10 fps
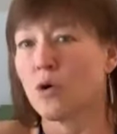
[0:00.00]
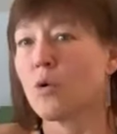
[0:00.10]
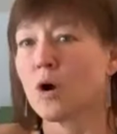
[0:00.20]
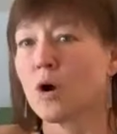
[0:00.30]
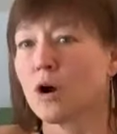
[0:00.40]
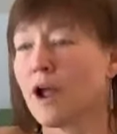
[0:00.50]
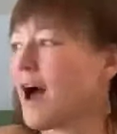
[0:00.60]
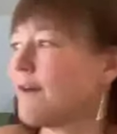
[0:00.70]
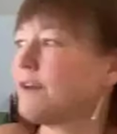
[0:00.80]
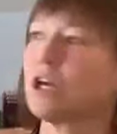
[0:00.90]
or
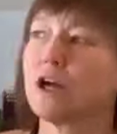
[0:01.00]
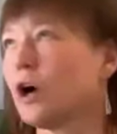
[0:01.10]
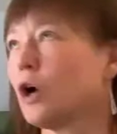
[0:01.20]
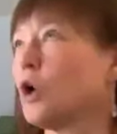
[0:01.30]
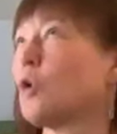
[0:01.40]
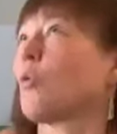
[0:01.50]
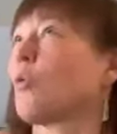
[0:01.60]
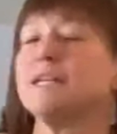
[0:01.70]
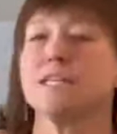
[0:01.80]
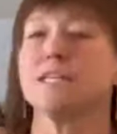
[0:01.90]
having a, a
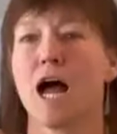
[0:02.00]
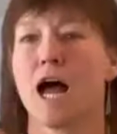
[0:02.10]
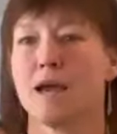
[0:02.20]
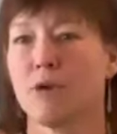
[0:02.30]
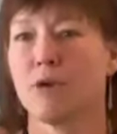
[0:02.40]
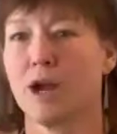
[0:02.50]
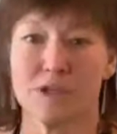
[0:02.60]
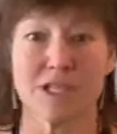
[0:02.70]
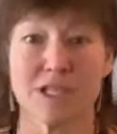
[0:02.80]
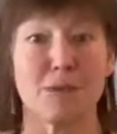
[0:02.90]
great time, right? It
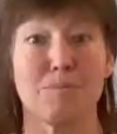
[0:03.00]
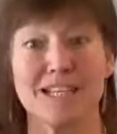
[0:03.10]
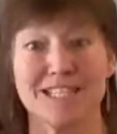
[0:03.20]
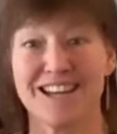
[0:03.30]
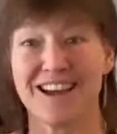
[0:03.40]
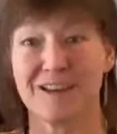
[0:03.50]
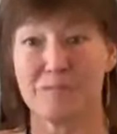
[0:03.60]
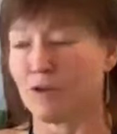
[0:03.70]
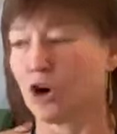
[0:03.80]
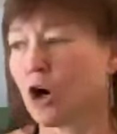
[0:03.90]
wasn't the best time
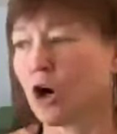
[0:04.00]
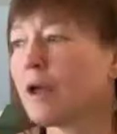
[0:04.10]
ever.